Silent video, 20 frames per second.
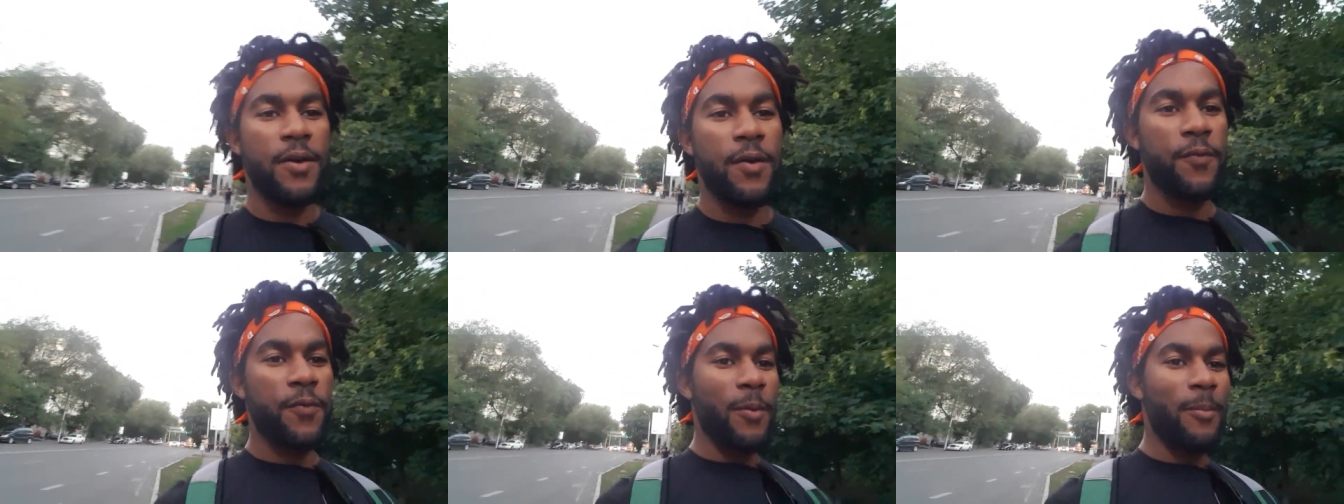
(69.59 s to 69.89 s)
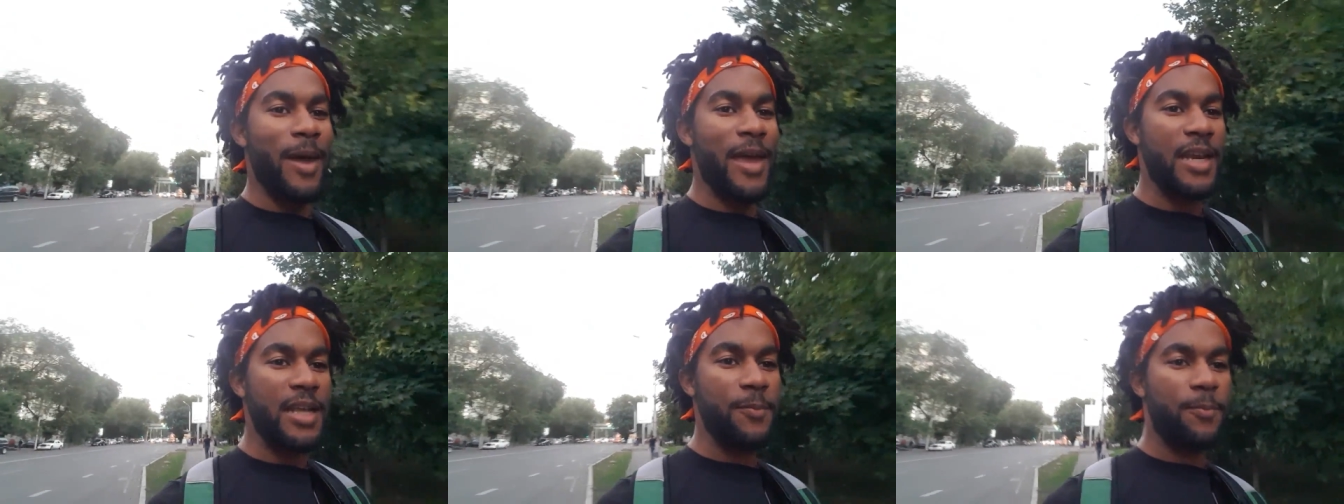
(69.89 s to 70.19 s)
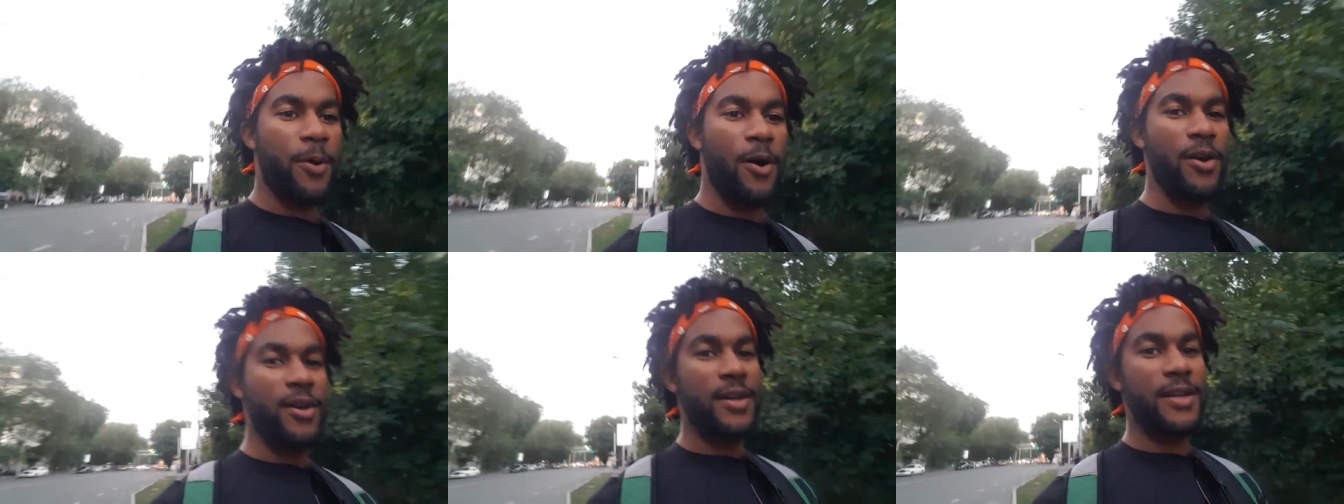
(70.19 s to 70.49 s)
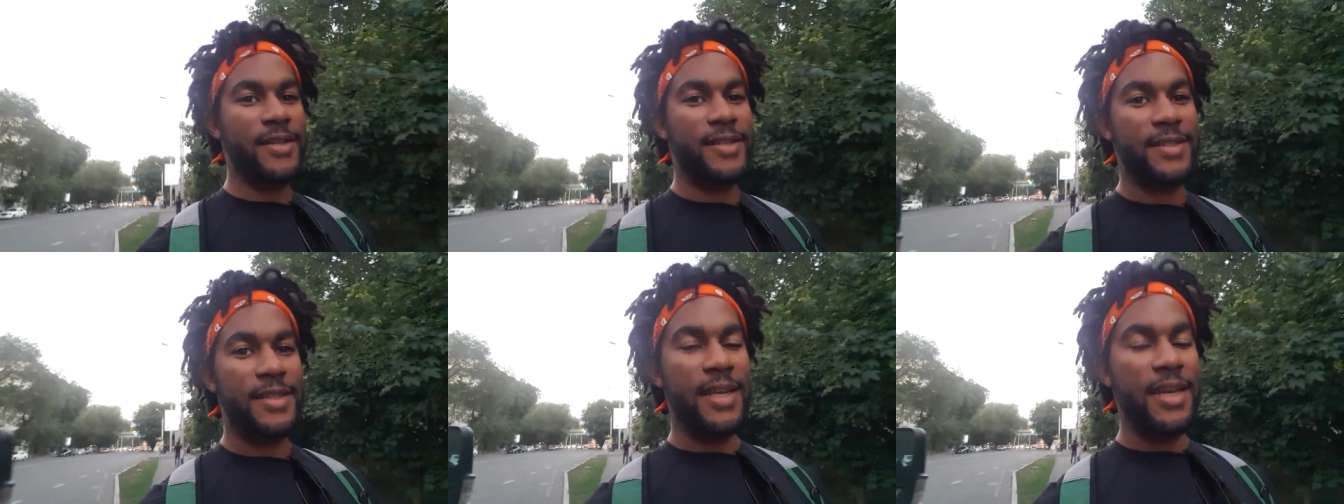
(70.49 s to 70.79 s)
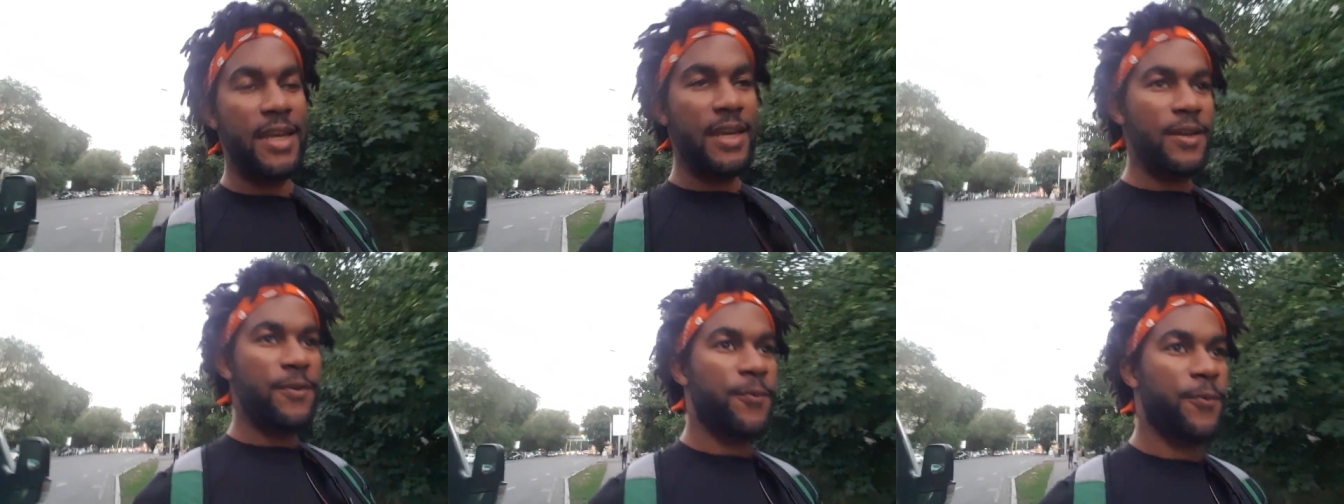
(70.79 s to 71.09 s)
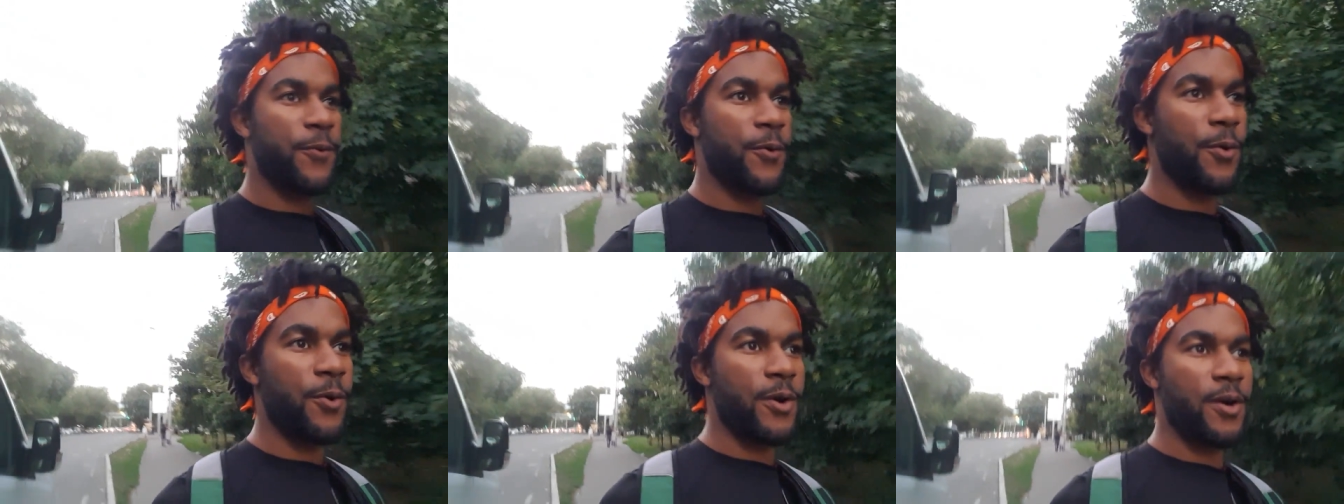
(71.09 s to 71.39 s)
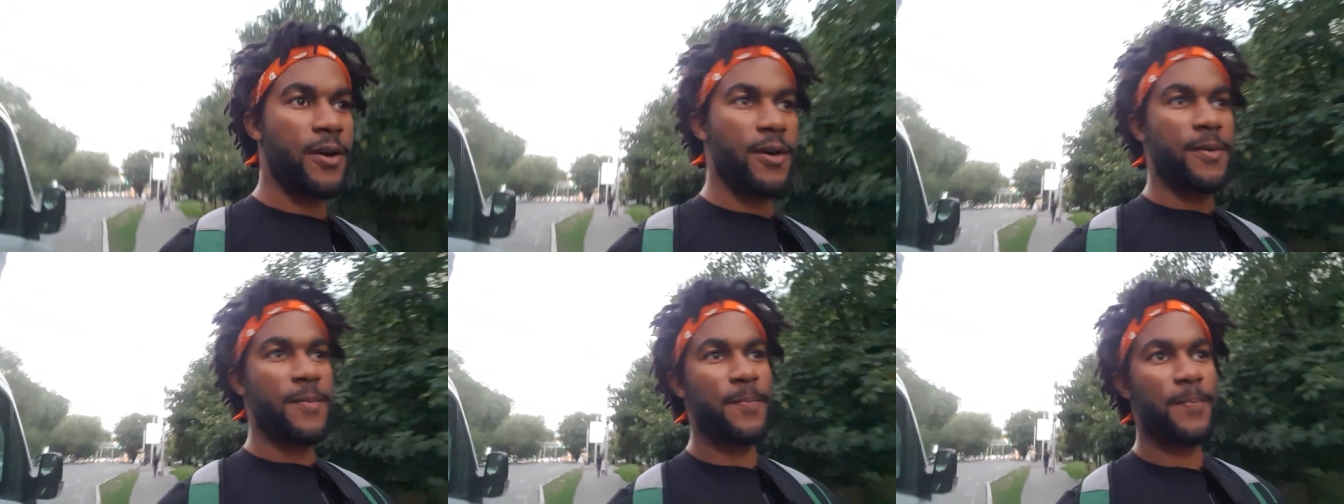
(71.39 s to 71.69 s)
from any part of the city
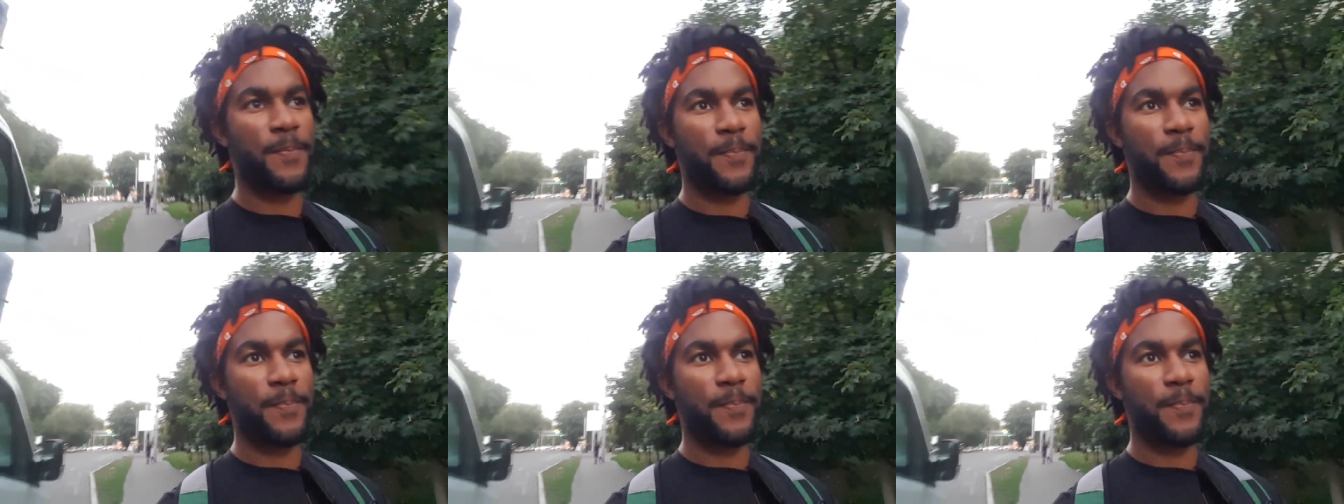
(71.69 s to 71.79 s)
for